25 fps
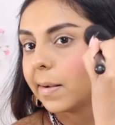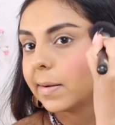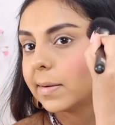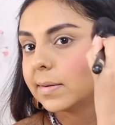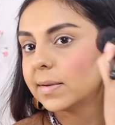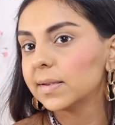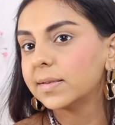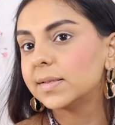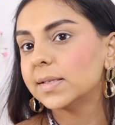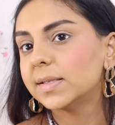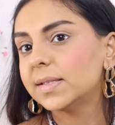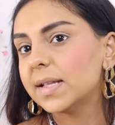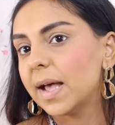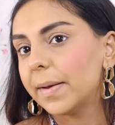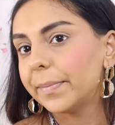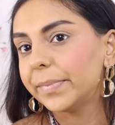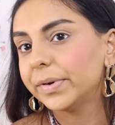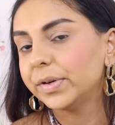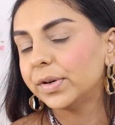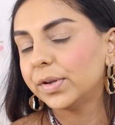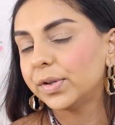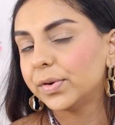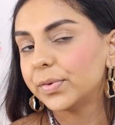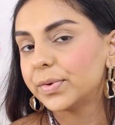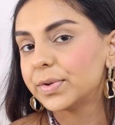Does this
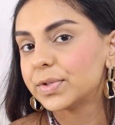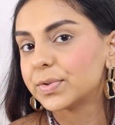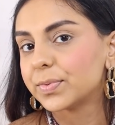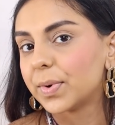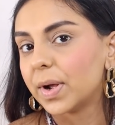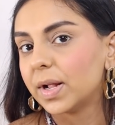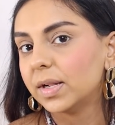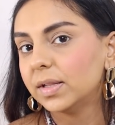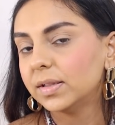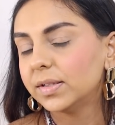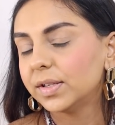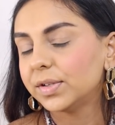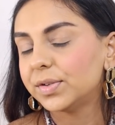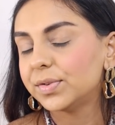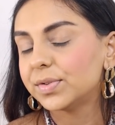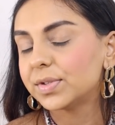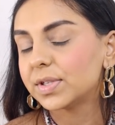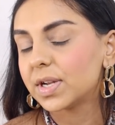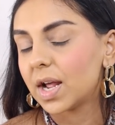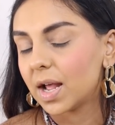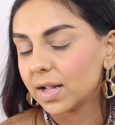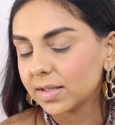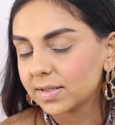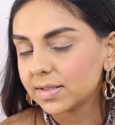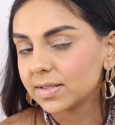happen to you as well, that you
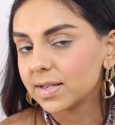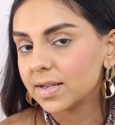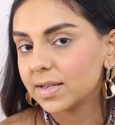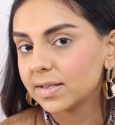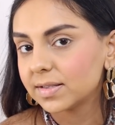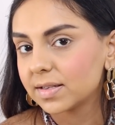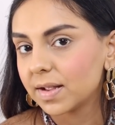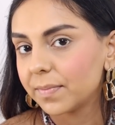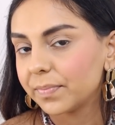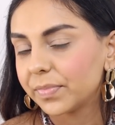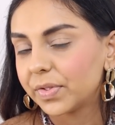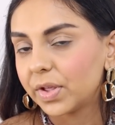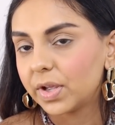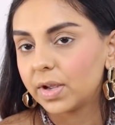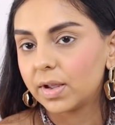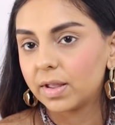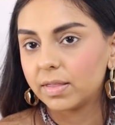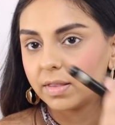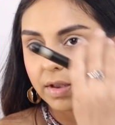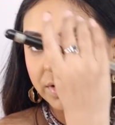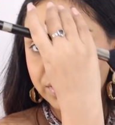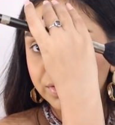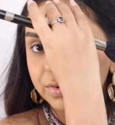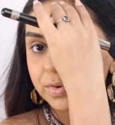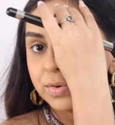start seeing something
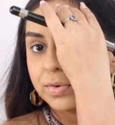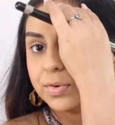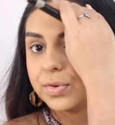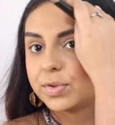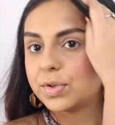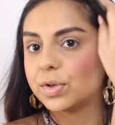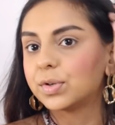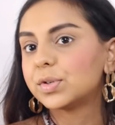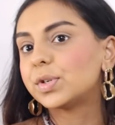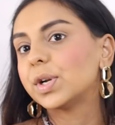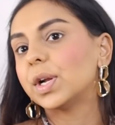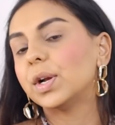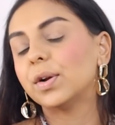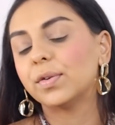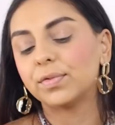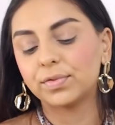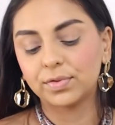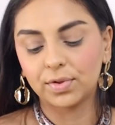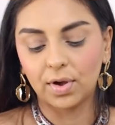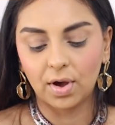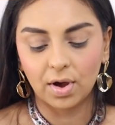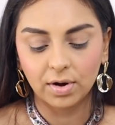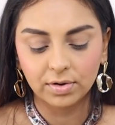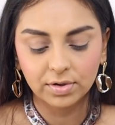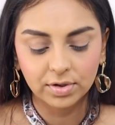and then you lose your trail of
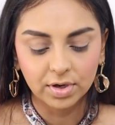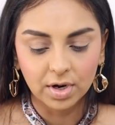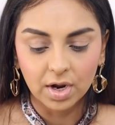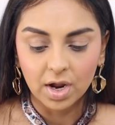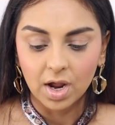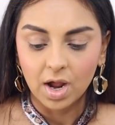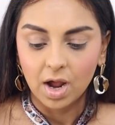thought?